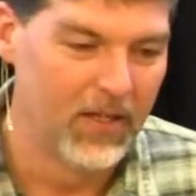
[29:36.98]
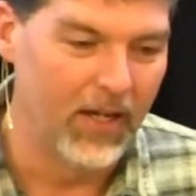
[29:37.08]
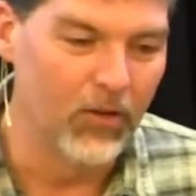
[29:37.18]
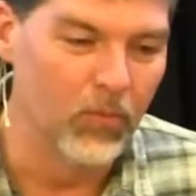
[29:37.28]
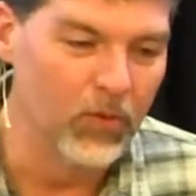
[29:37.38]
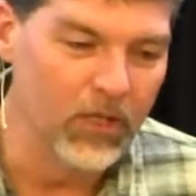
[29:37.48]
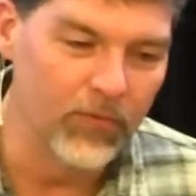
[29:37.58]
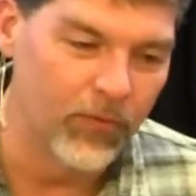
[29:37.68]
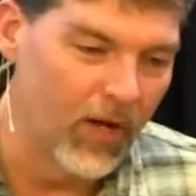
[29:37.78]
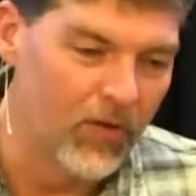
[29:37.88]
I don't
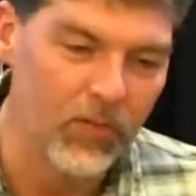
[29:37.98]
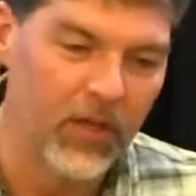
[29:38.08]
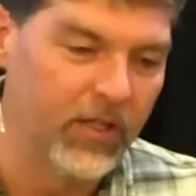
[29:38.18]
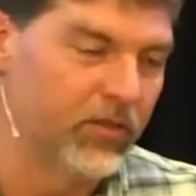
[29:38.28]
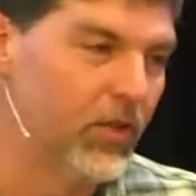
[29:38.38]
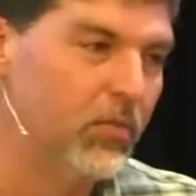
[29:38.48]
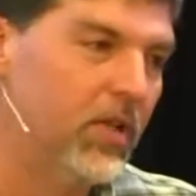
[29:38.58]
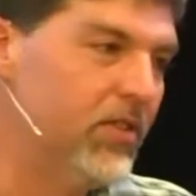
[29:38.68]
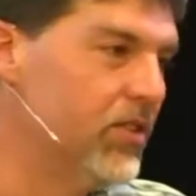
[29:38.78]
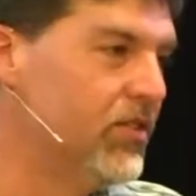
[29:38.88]
believe for everybody it's going to
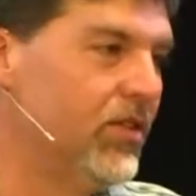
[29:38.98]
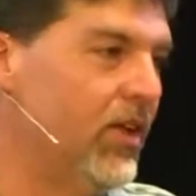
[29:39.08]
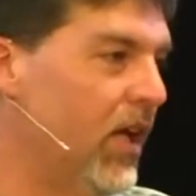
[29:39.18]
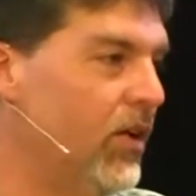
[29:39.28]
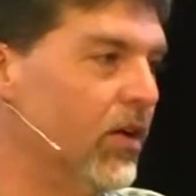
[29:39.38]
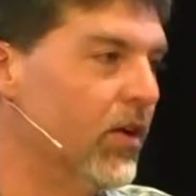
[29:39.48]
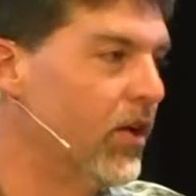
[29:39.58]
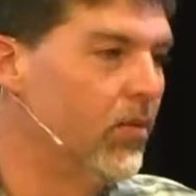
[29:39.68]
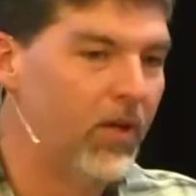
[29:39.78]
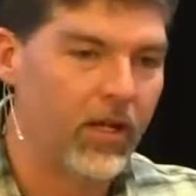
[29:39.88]
be just today you're going
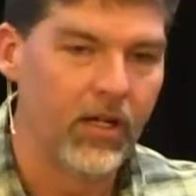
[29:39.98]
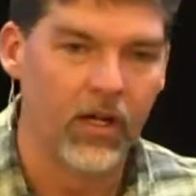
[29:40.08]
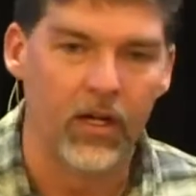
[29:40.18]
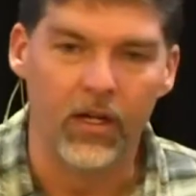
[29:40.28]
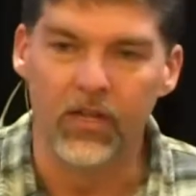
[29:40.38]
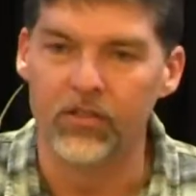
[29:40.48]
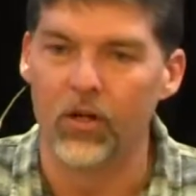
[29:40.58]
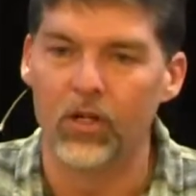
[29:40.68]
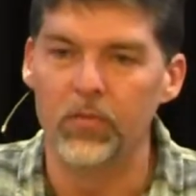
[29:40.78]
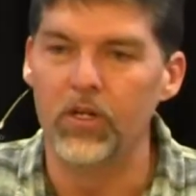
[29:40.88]
to come down here and it's
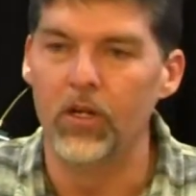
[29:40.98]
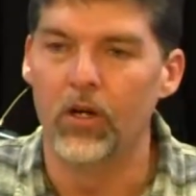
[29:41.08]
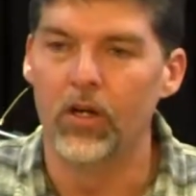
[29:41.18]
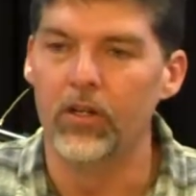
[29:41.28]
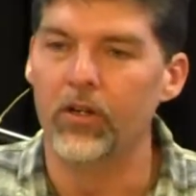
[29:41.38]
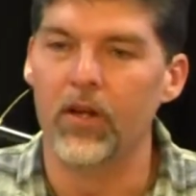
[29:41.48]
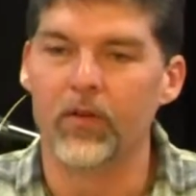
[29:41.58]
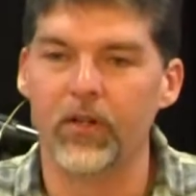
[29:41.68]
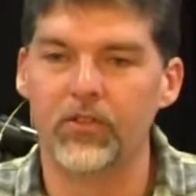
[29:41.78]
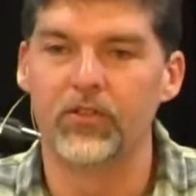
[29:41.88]
all going to be gone and you're
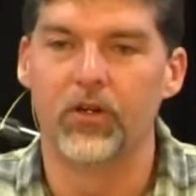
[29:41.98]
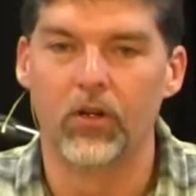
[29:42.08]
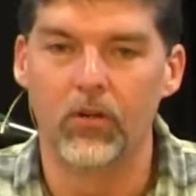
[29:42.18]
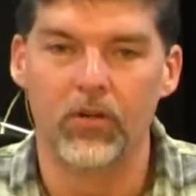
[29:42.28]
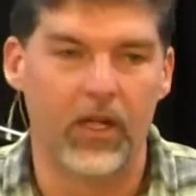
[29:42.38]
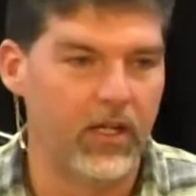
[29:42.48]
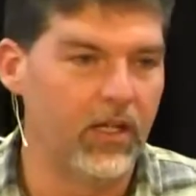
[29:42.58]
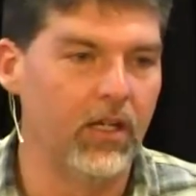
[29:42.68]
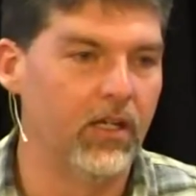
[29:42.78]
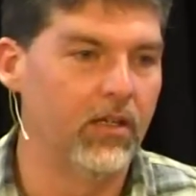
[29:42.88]
never going to struggle with that
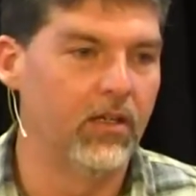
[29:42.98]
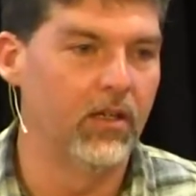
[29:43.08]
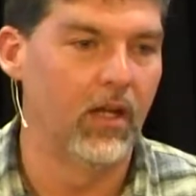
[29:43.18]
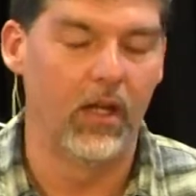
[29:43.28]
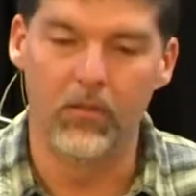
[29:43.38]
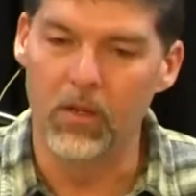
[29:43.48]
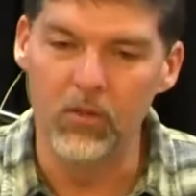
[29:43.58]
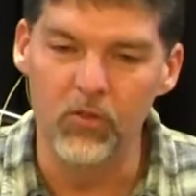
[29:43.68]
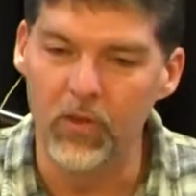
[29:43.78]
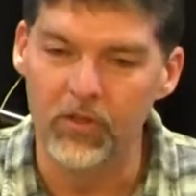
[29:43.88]
again.
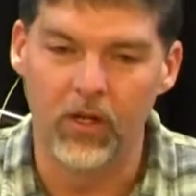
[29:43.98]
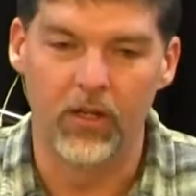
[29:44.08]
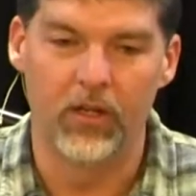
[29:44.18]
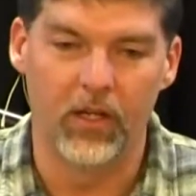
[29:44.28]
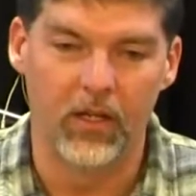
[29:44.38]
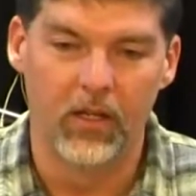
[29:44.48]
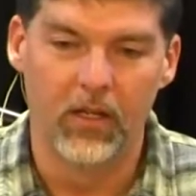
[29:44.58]
Maybe you've been taught that.